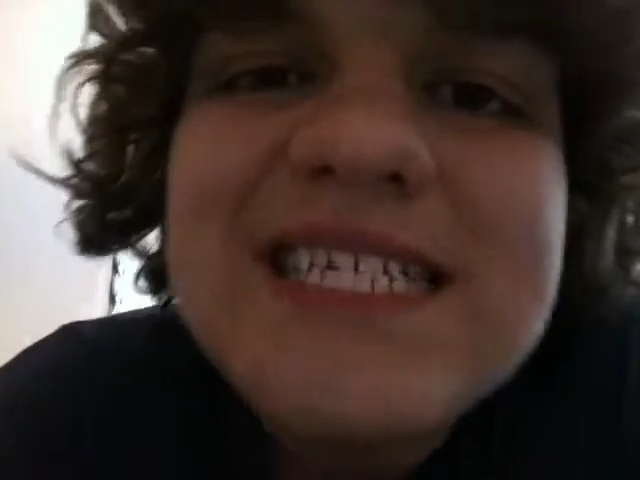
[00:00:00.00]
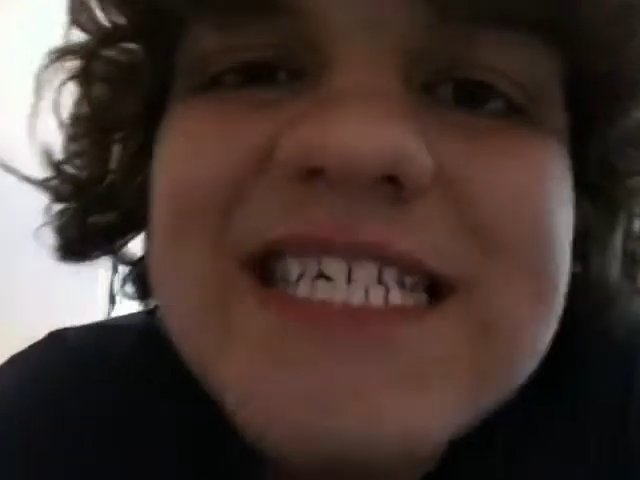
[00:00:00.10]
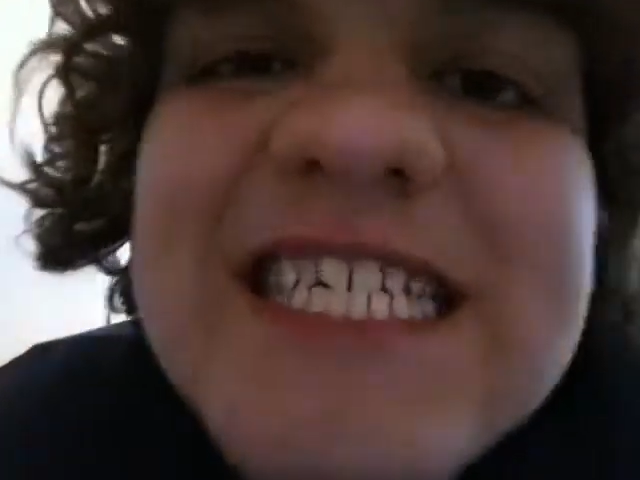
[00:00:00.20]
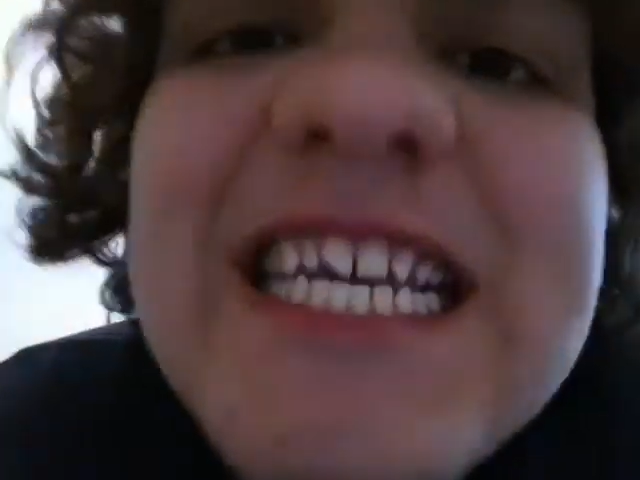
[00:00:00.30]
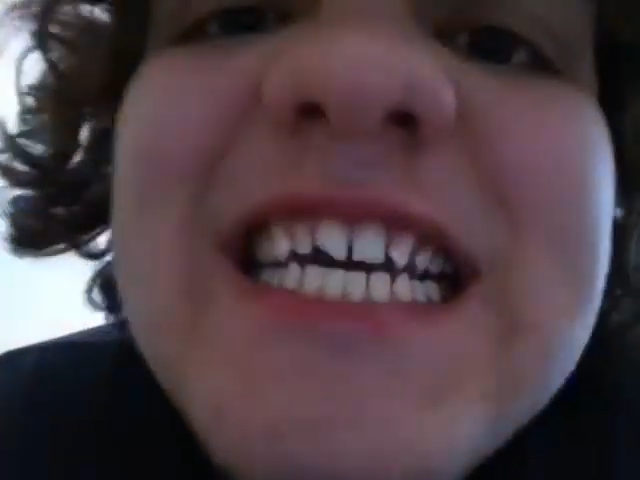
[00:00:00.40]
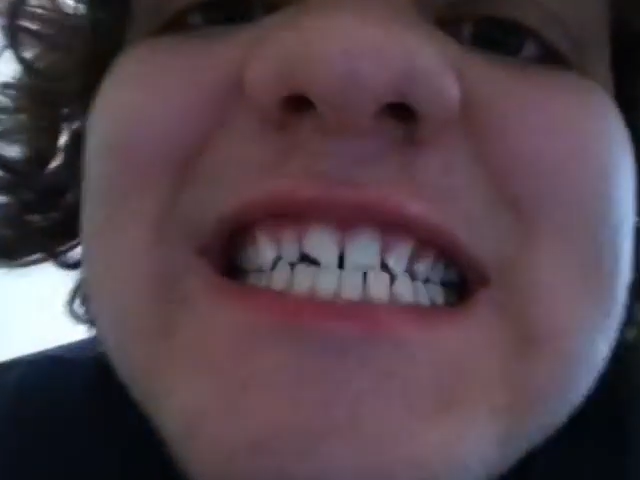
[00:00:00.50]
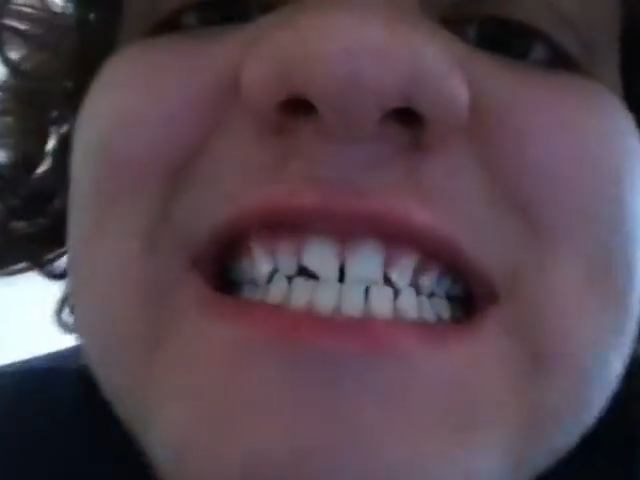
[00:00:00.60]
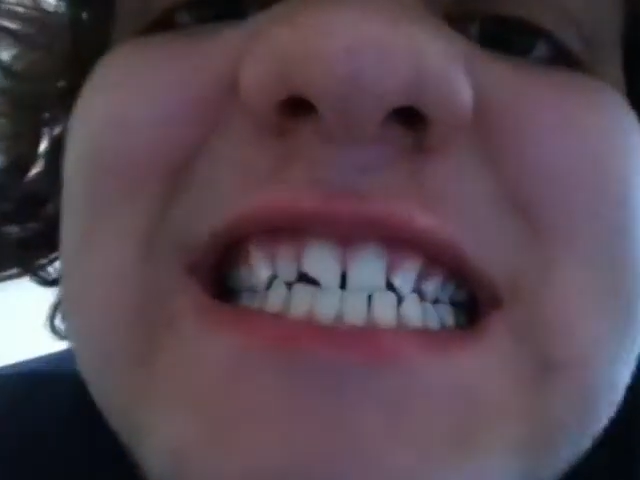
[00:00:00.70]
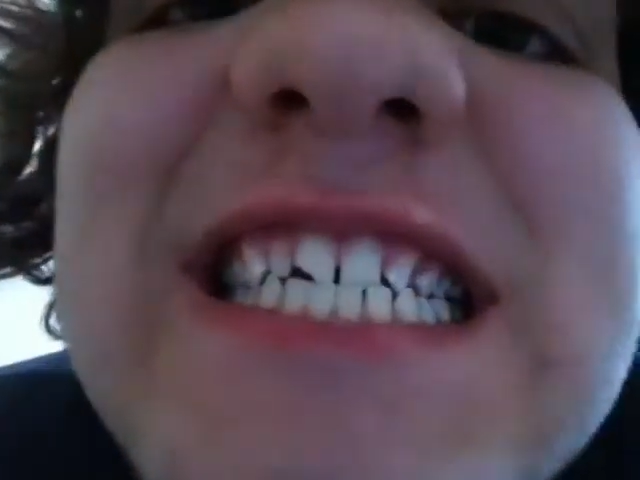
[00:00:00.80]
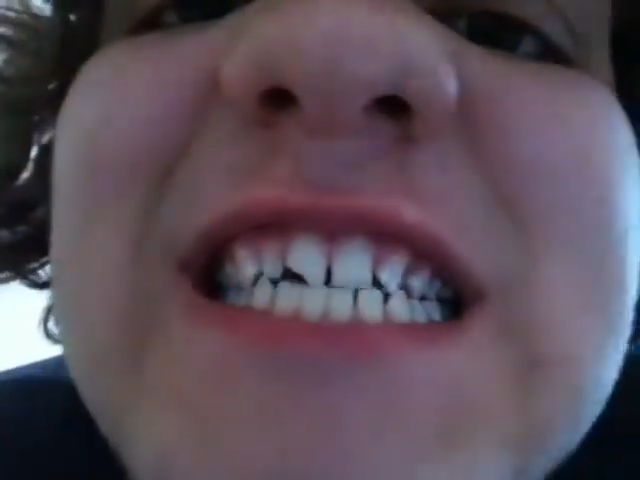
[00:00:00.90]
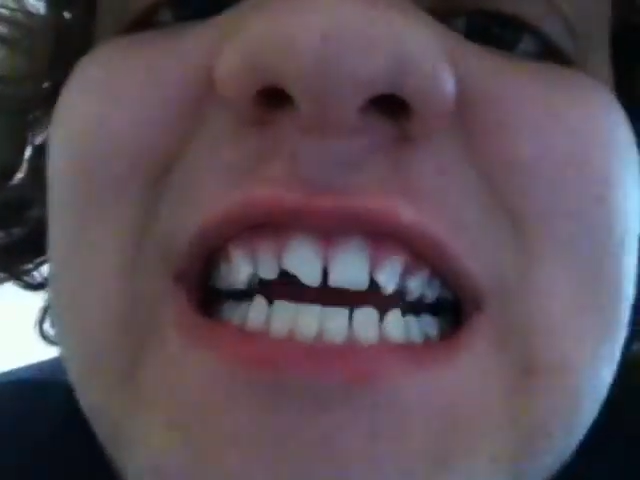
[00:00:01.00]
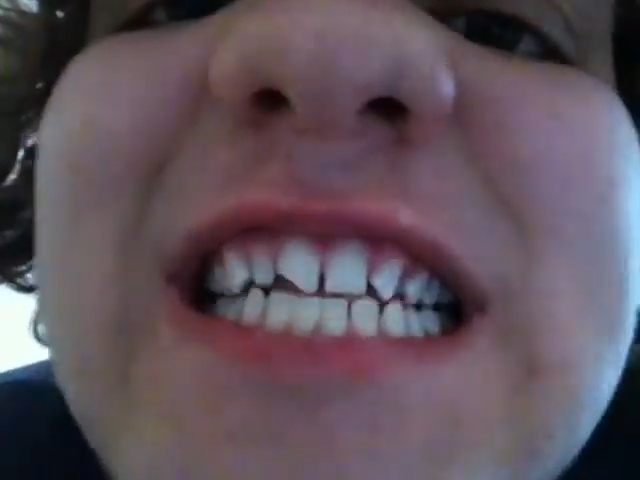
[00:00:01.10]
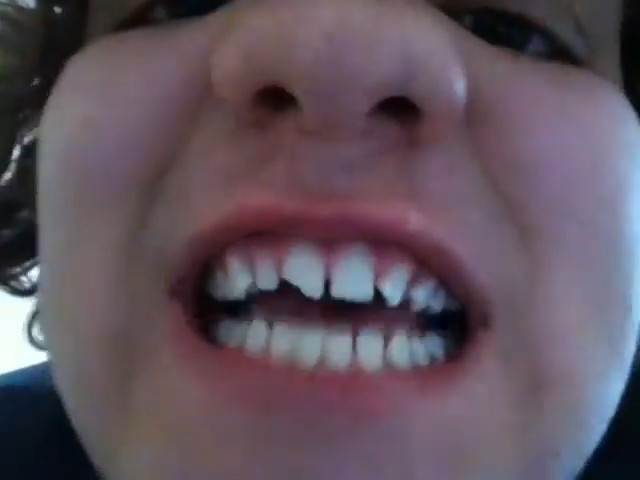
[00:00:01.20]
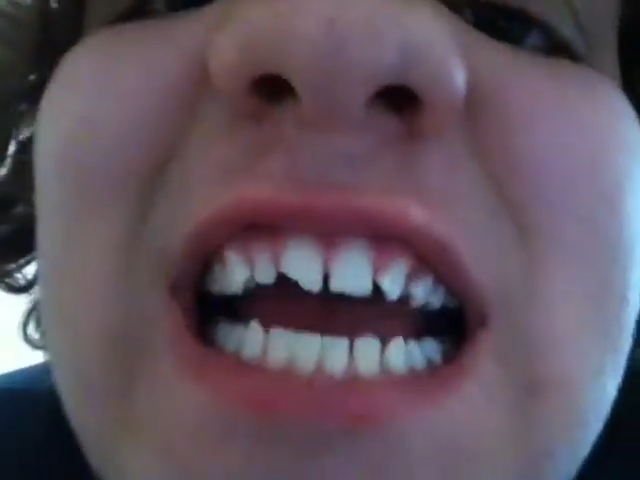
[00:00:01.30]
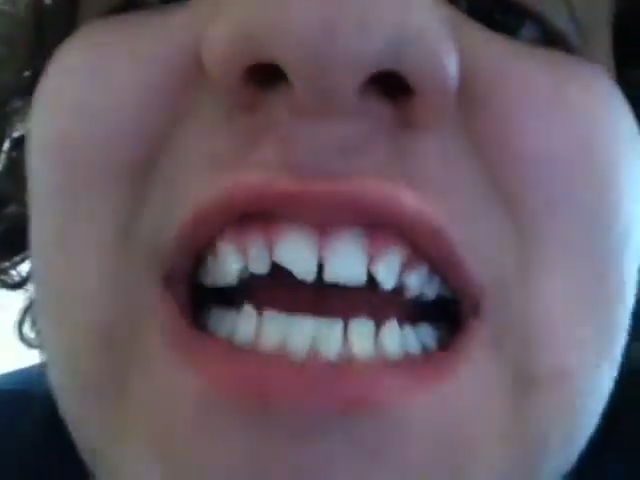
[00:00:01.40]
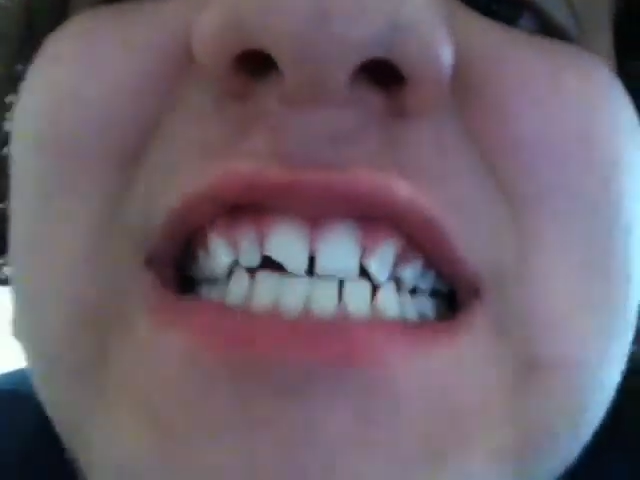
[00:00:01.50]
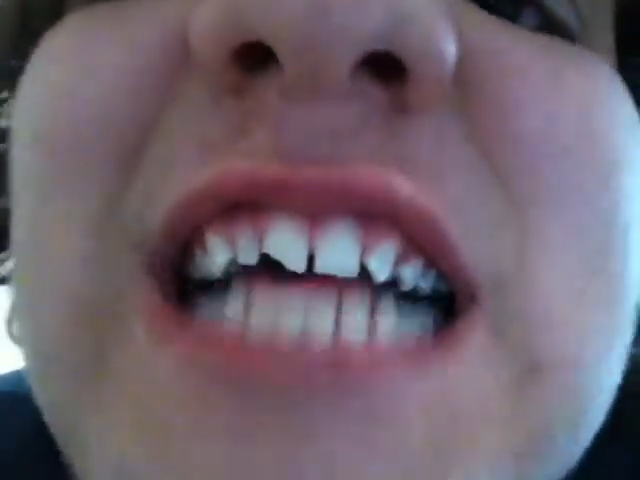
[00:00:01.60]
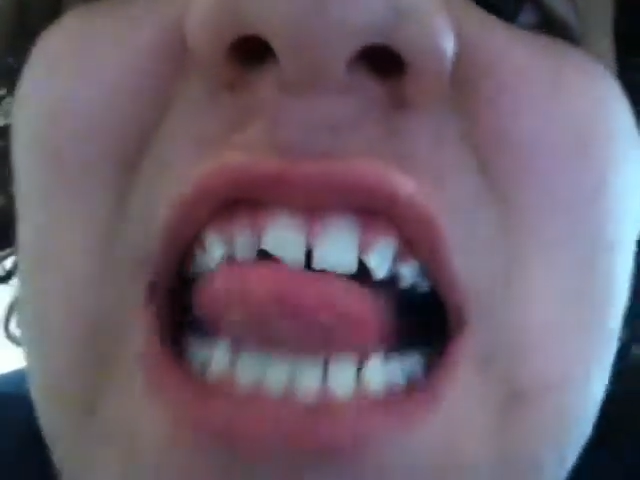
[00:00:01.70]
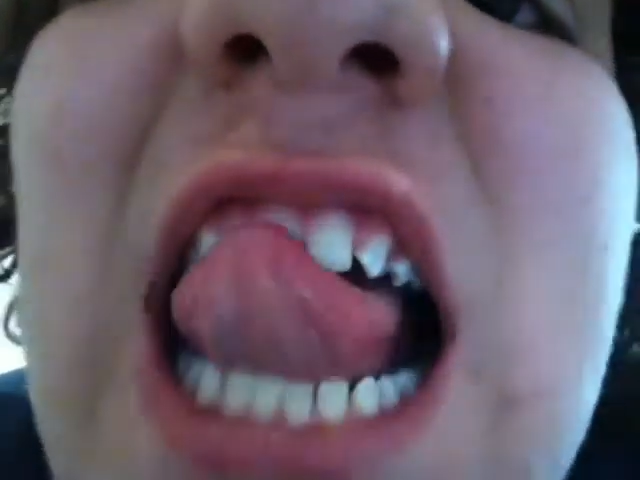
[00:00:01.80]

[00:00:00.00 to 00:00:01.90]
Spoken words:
You see it? Right there.